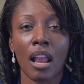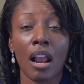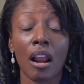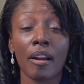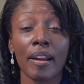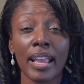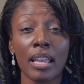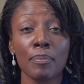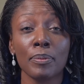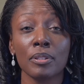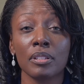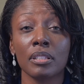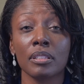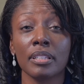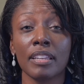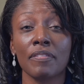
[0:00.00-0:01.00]
are able to
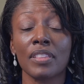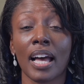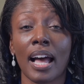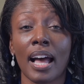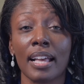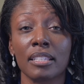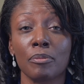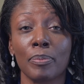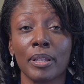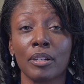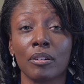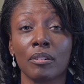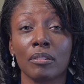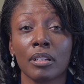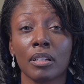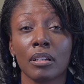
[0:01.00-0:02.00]
leave the
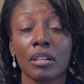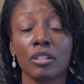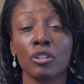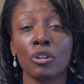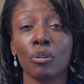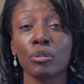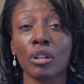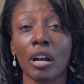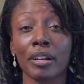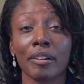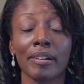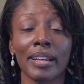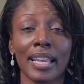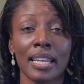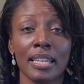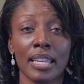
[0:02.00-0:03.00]
hospital no longer
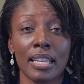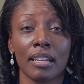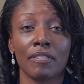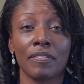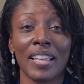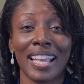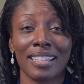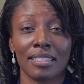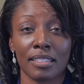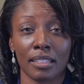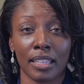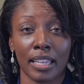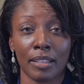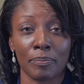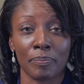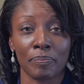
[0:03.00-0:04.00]
in need of insulin.